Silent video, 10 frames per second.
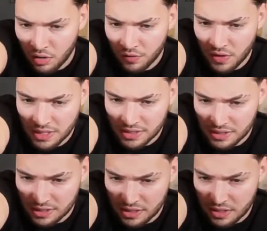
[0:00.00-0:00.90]
don't know if you guys
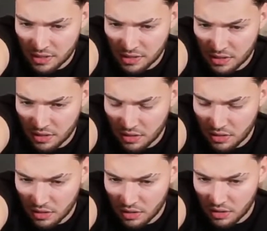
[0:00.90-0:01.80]
can see this.
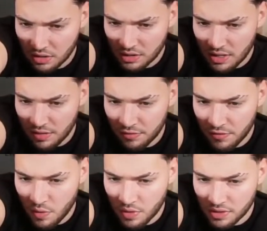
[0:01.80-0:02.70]
It's not
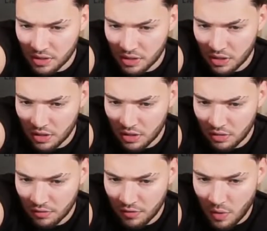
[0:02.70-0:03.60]
focusing.
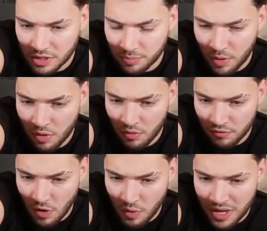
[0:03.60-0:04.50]
Focus, bro.
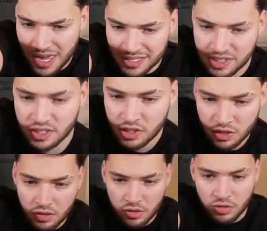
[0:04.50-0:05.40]

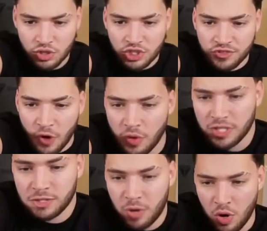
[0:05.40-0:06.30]
Focus. Just
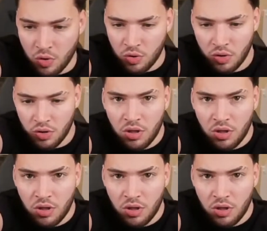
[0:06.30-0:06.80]
focus, bro.